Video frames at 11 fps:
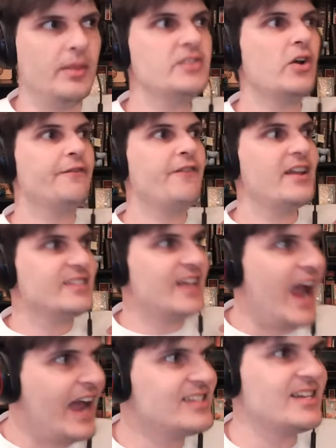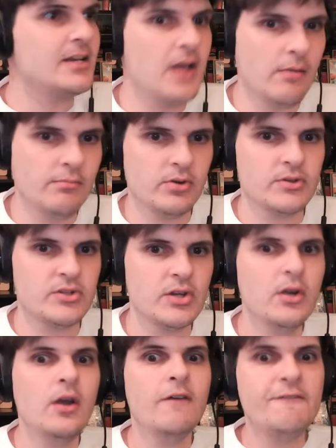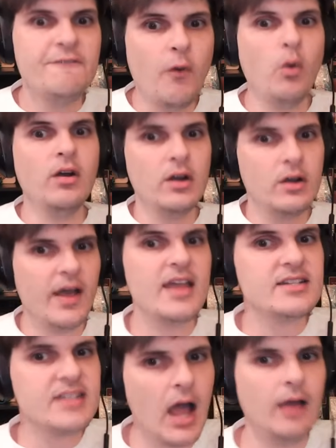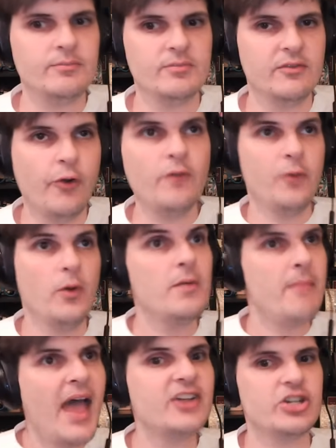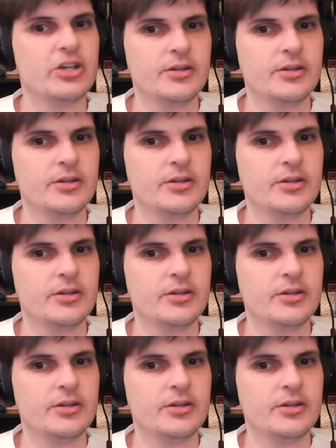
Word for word: These are fantastic numbers for Klay Tom- for, for the Magic.